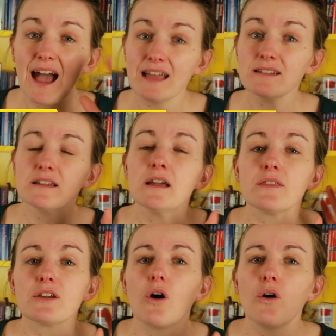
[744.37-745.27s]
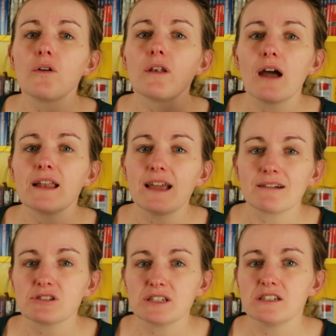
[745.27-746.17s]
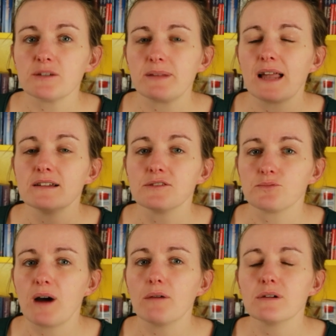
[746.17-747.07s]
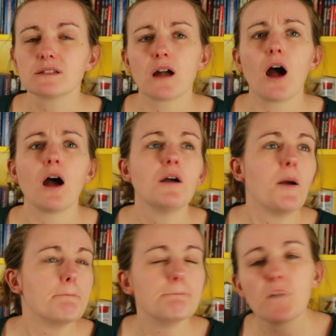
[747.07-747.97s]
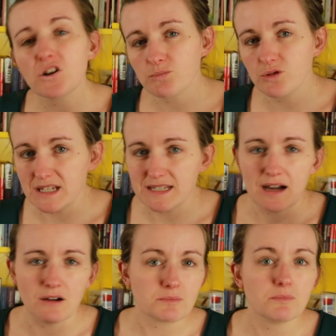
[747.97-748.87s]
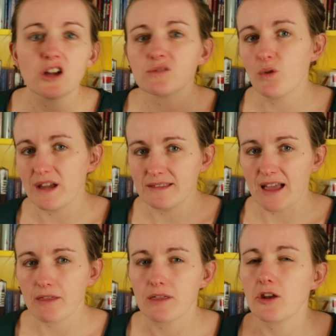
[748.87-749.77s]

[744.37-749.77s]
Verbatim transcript: and the online language teacher planner as well, which are much more detailed, much more in-depth,